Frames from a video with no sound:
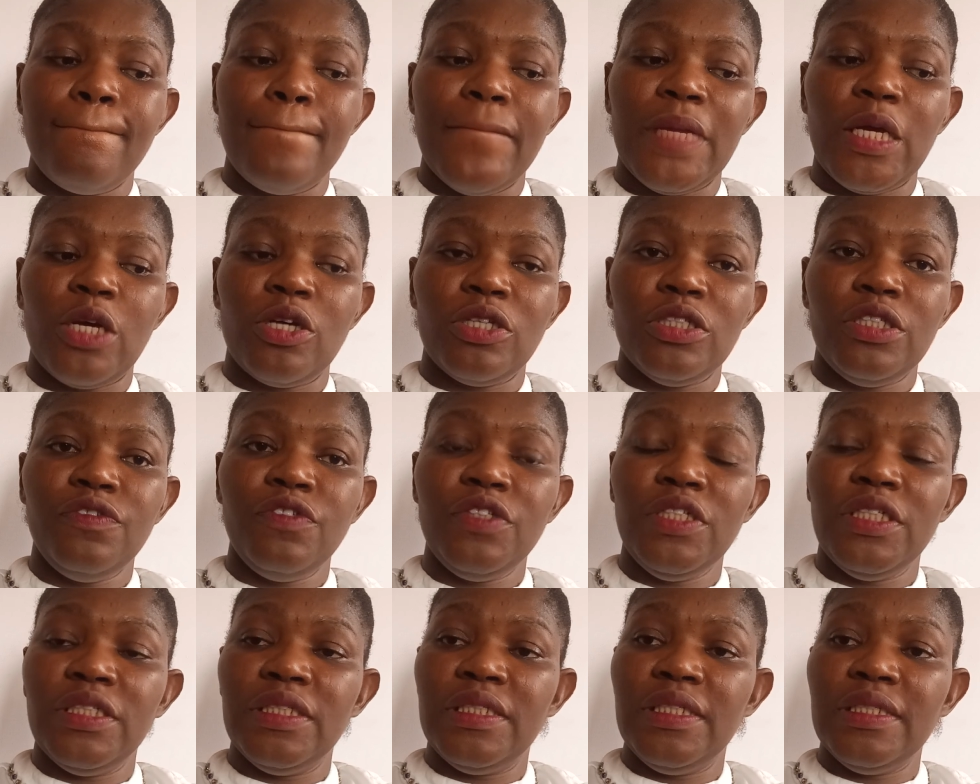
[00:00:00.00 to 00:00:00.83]
Because
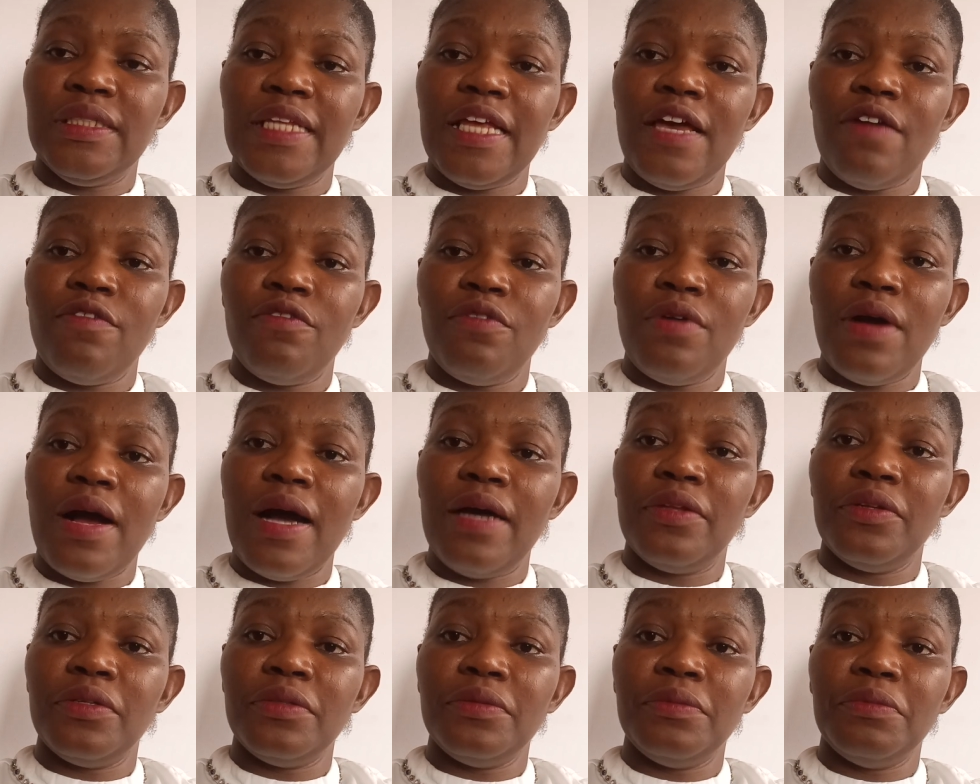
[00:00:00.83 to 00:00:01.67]
even in this life we
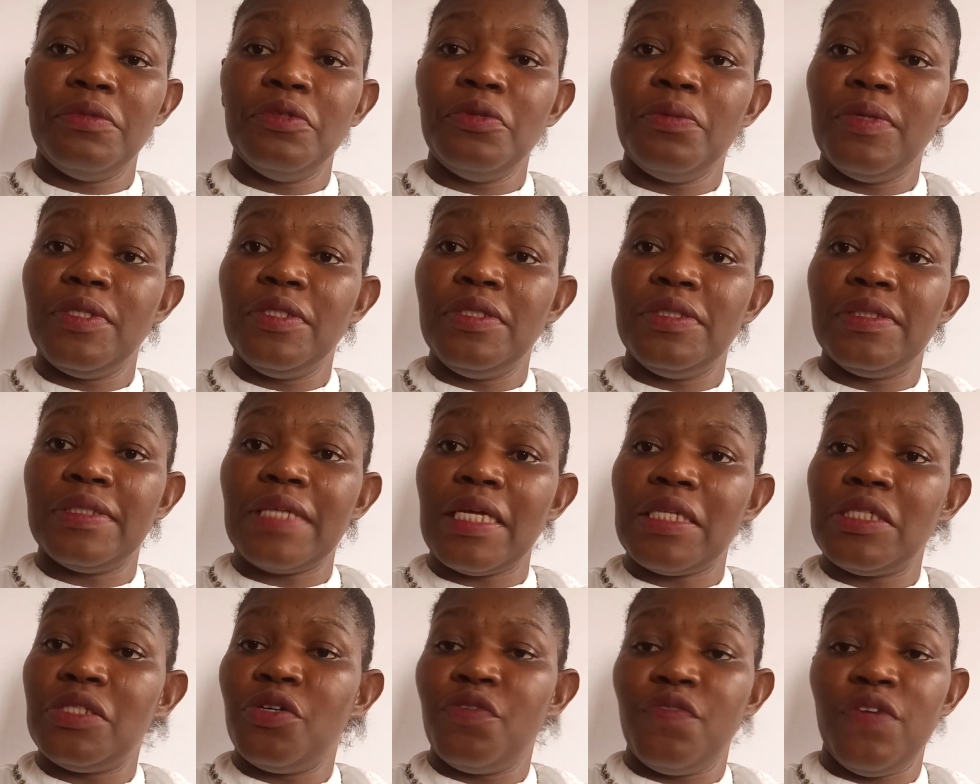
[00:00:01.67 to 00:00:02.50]
are, nobody is
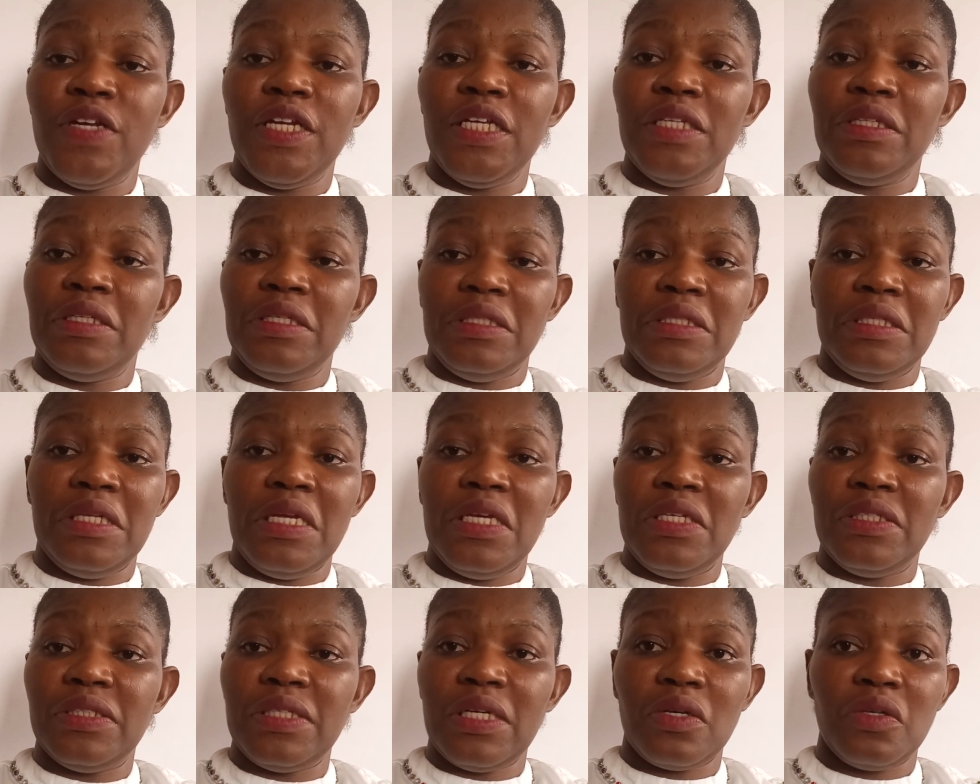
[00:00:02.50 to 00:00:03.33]
certain of anything the
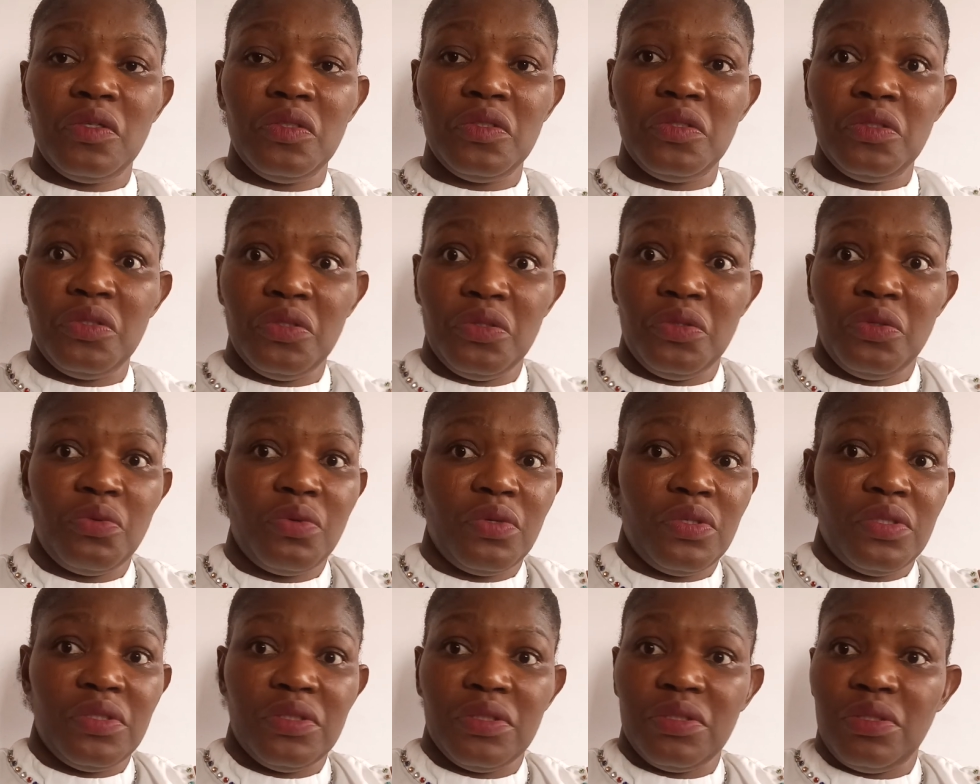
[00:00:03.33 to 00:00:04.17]
next second. You don't know
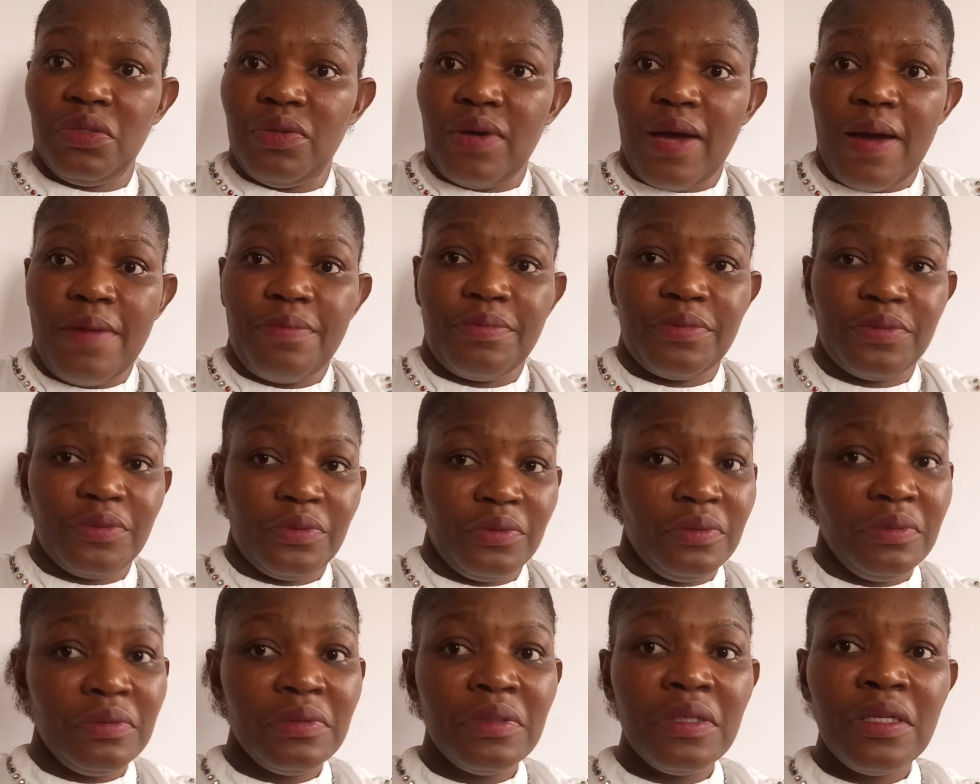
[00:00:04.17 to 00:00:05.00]
what is going to happen.